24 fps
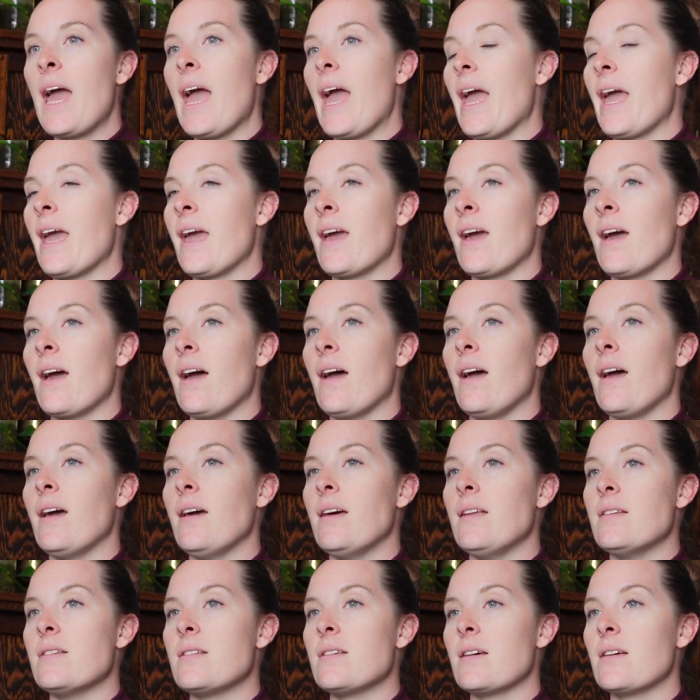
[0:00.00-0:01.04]

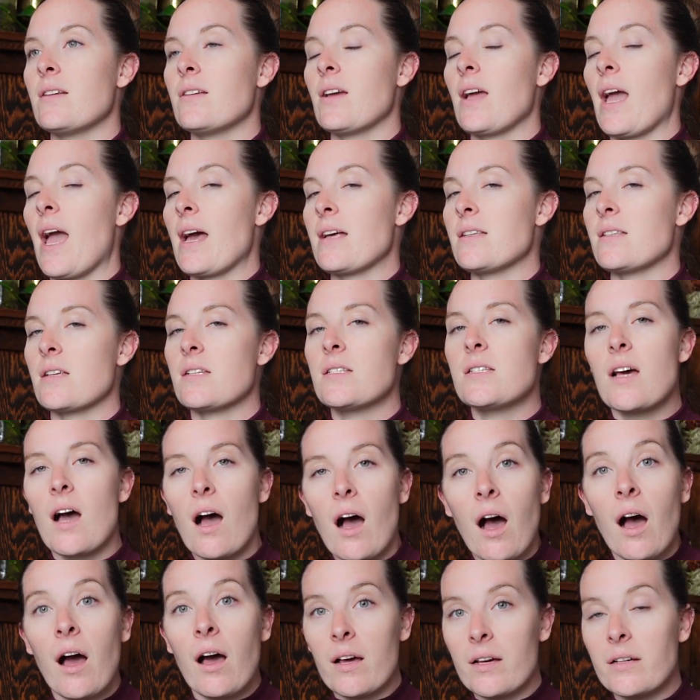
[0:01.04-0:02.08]
and has a
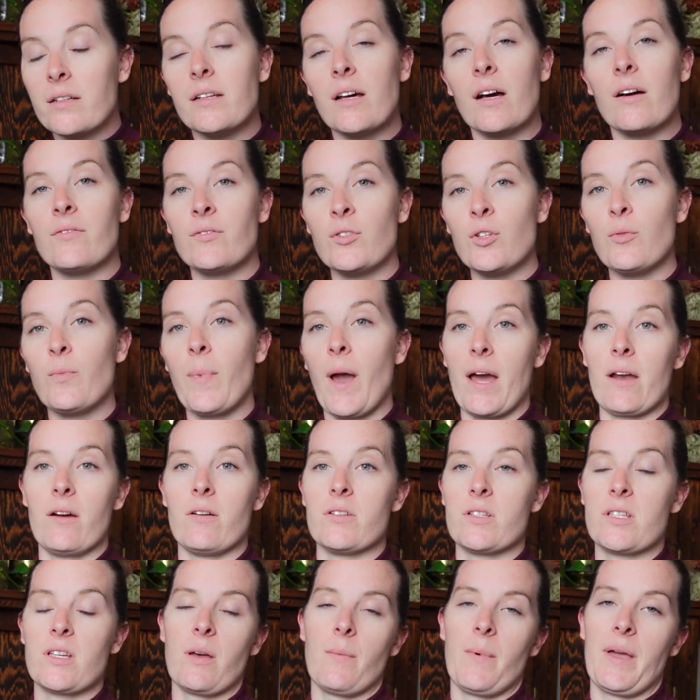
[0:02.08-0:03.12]
ton of new
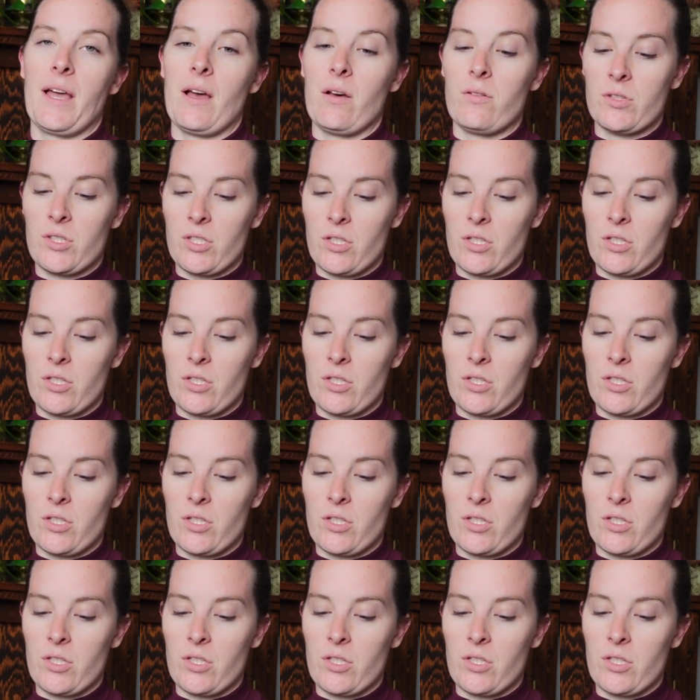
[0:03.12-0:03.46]
patterns coming out.